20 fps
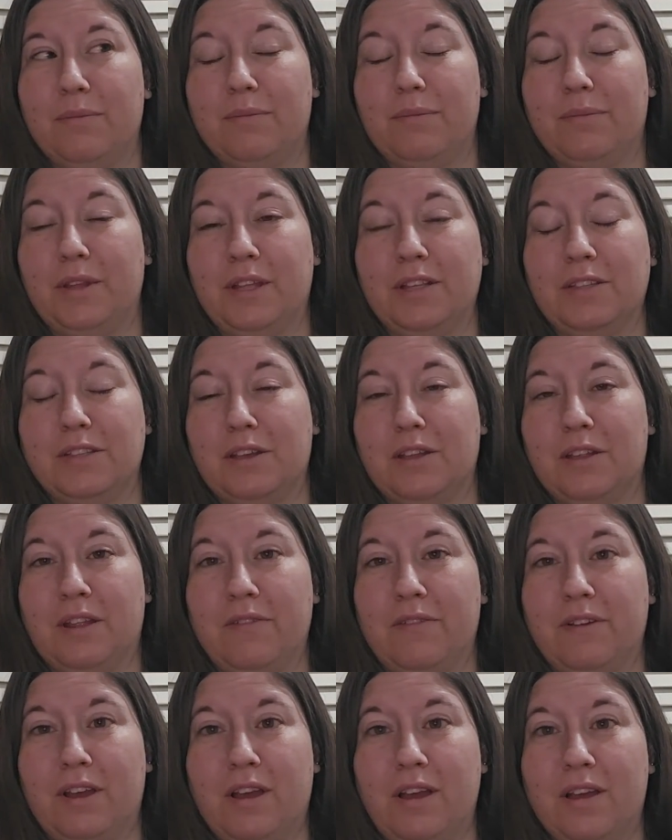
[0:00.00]
that's all
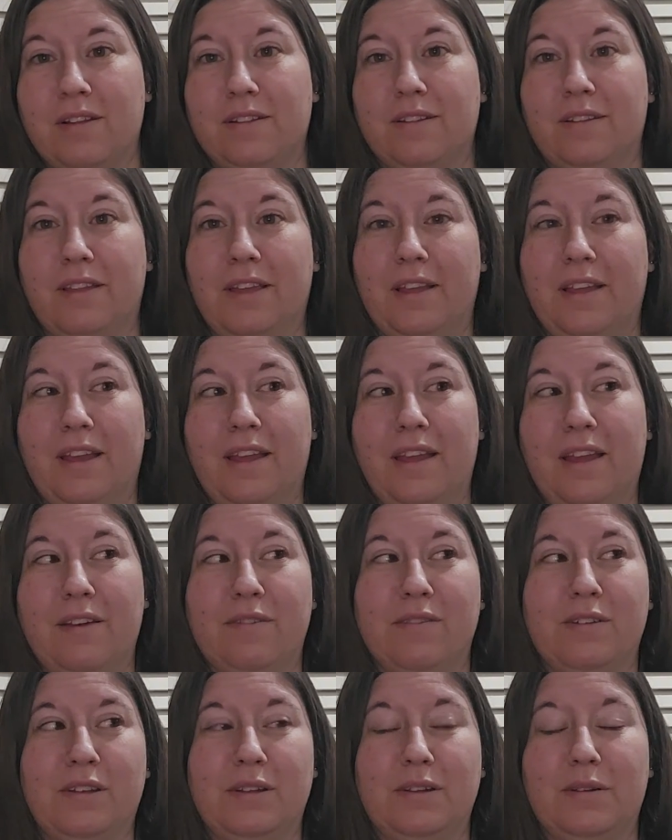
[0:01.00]
I've got. Like, I
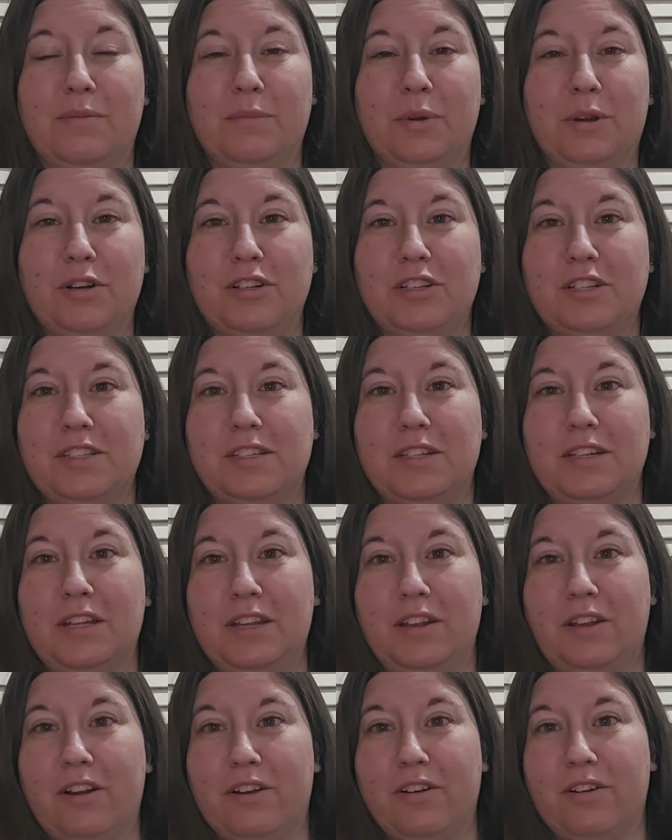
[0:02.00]
haven't purchased any
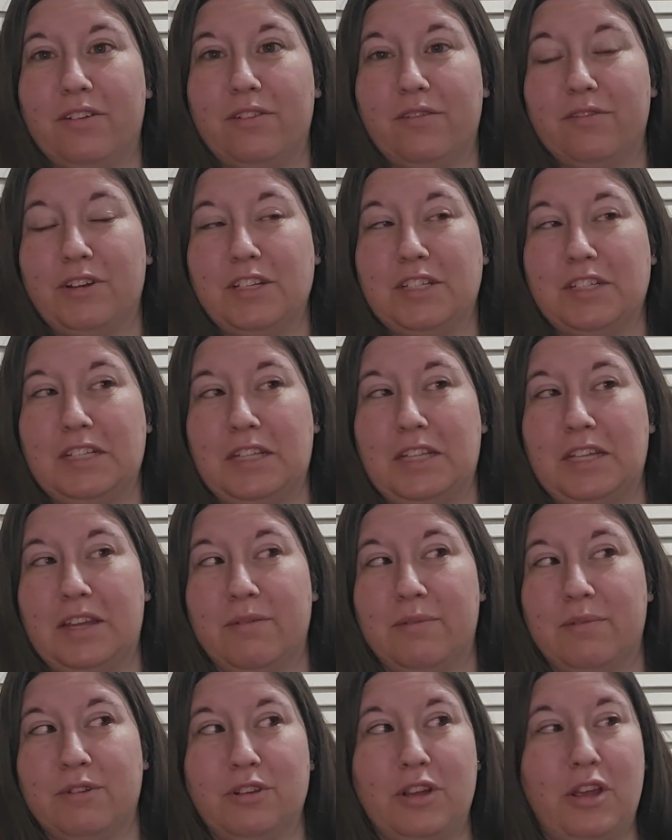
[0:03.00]
yarn recently.
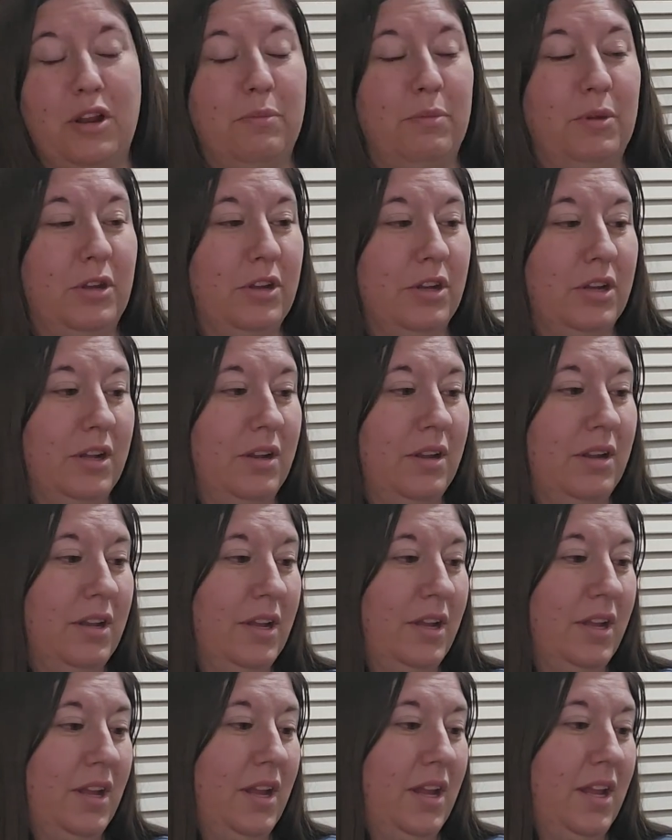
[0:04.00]
I've been trying to be good,
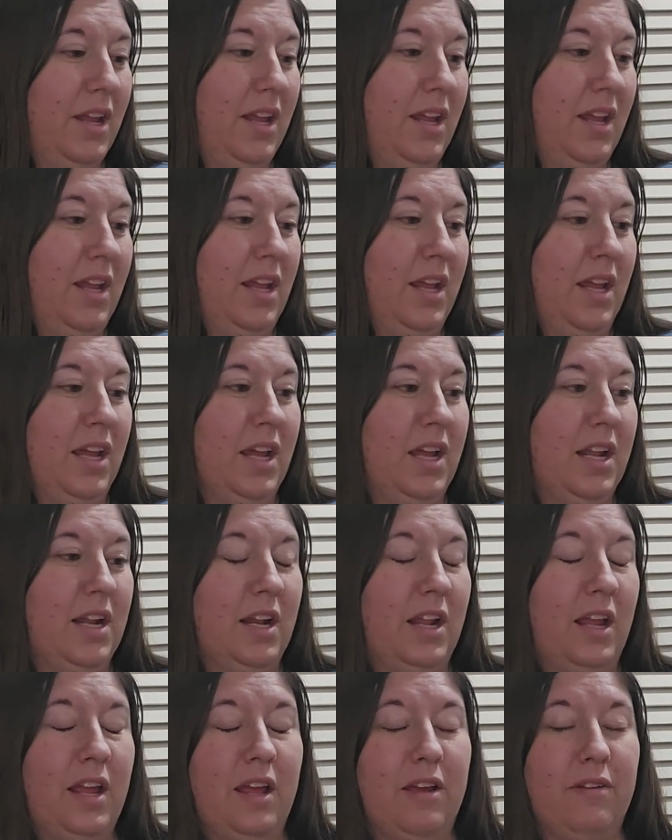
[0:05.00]

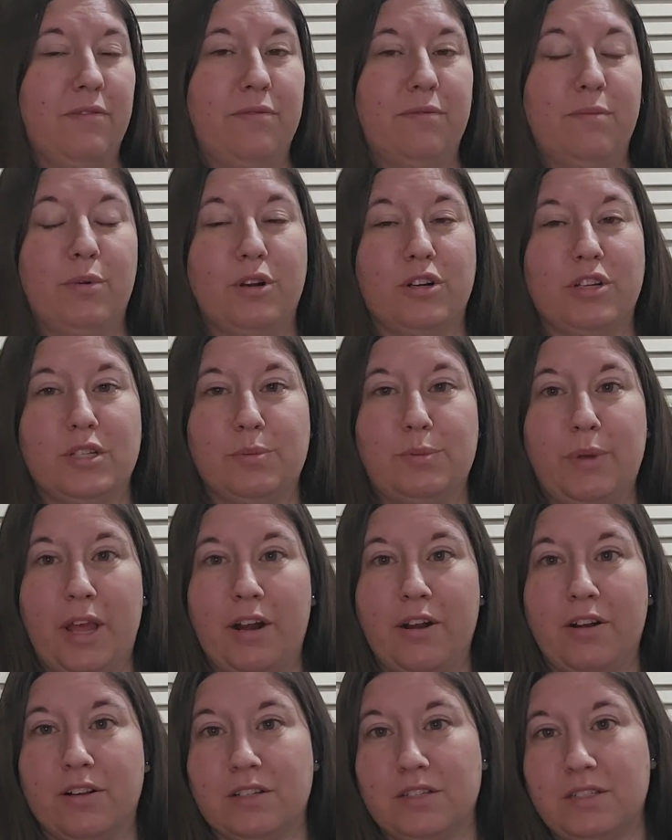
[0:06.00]
and I have purchased
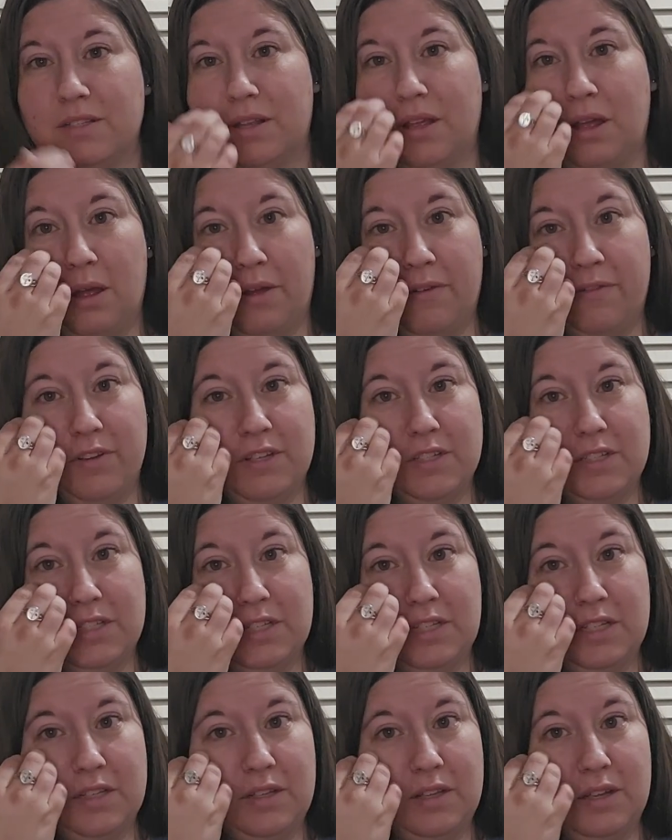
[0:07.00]
patterns,
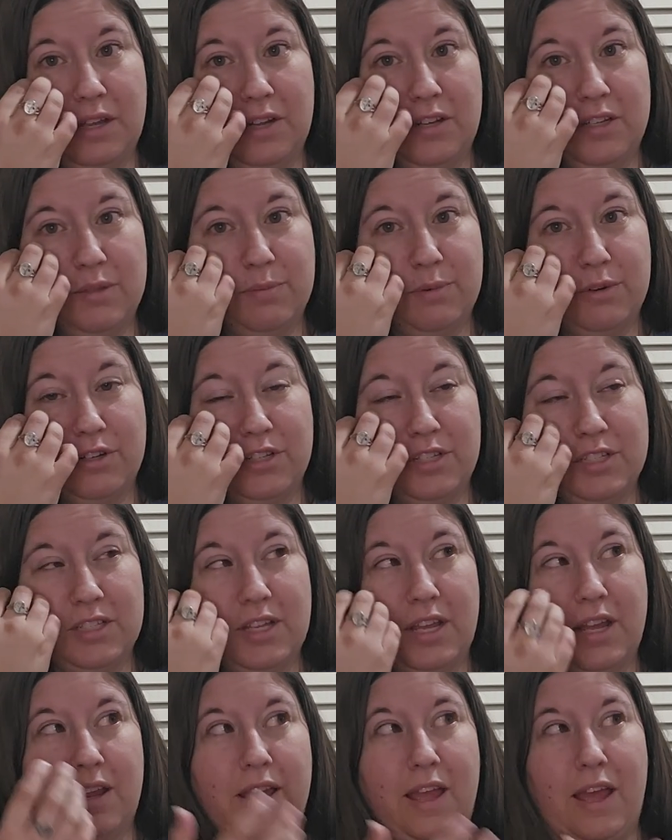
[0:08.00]
obviously. I just purchased
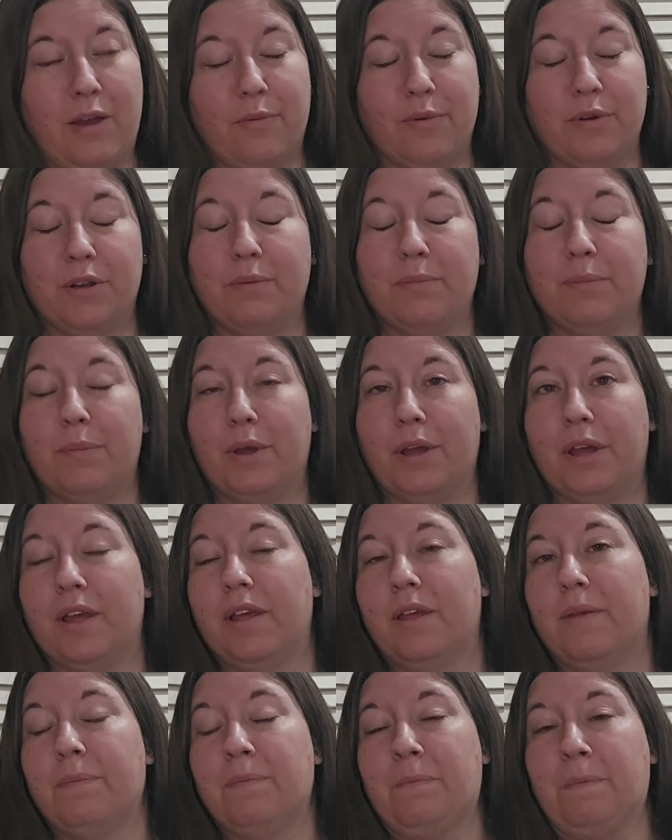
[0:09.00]
that cat one, but
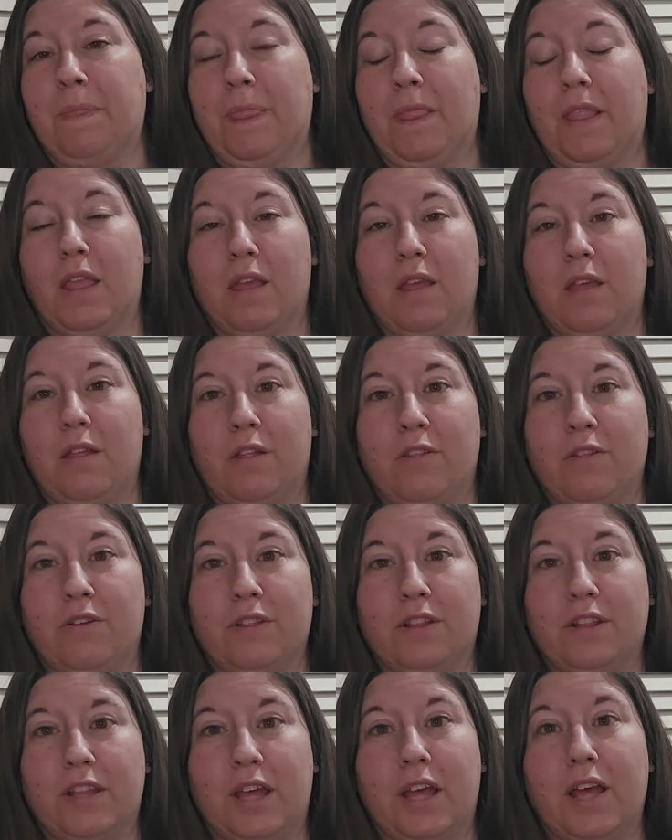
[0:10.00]
other
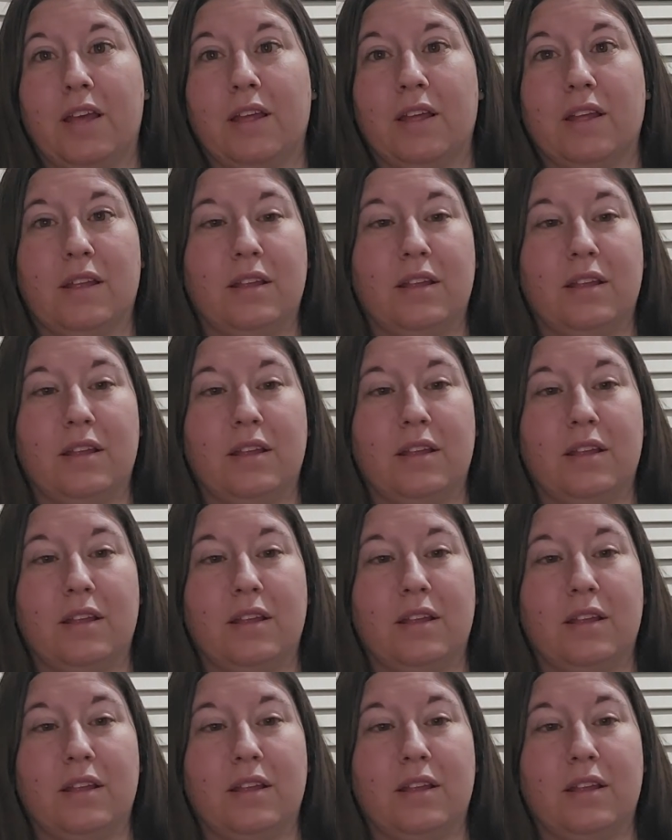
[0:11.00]
than that,